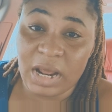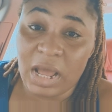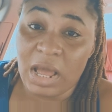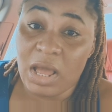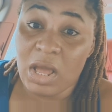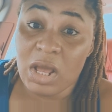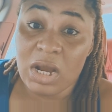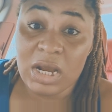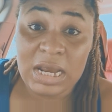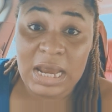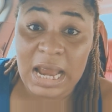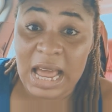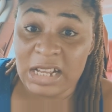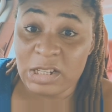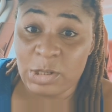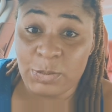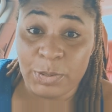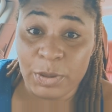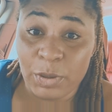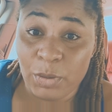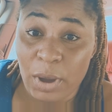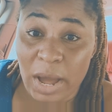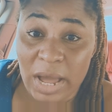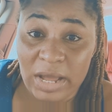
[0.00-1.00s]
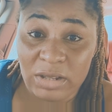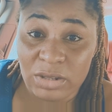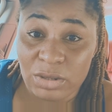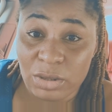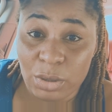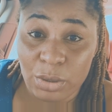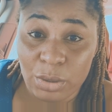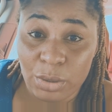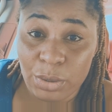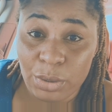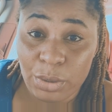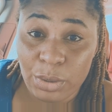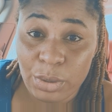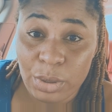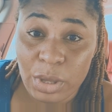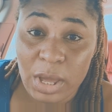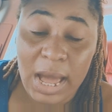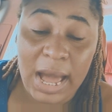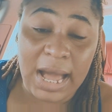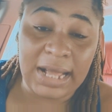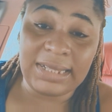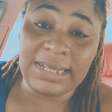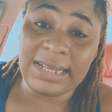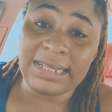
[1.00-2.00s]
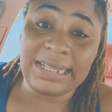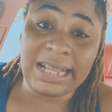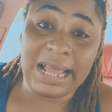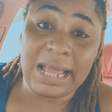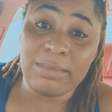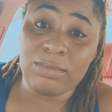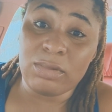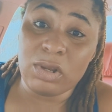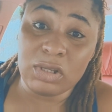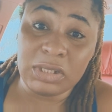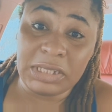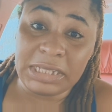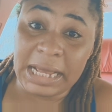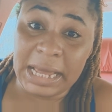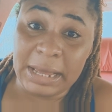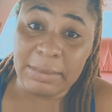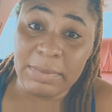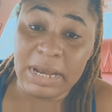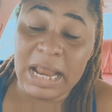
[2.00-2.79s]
Let's be wise, oh. At a time, no time.